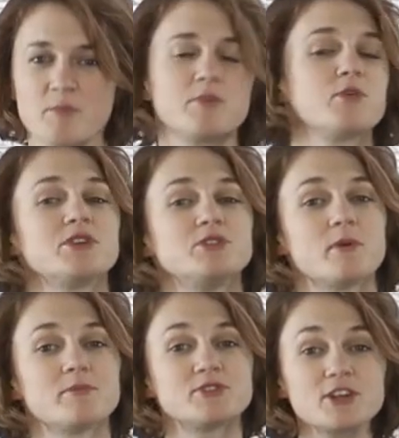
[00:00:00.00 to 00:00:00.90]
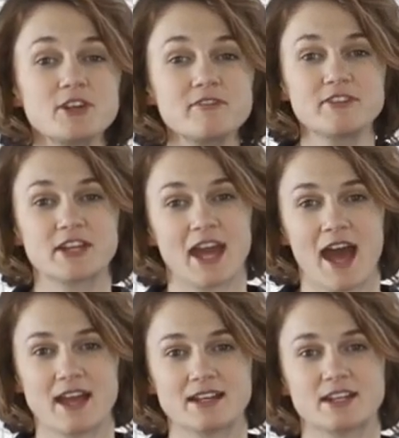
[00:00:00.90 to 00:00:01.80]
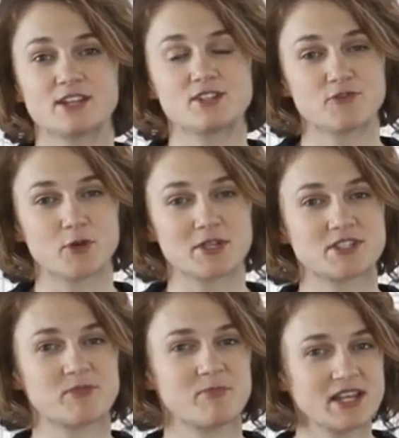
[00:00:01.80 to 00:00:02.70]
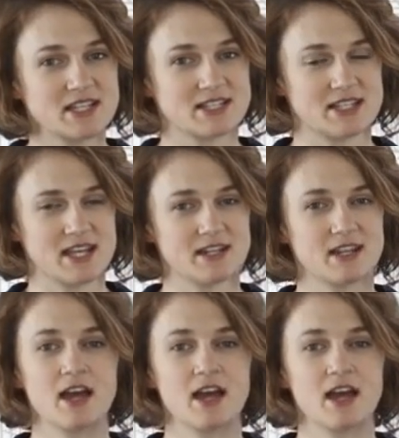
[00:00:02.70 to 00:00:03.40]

But when you observe the cat, it is forced to pick a state,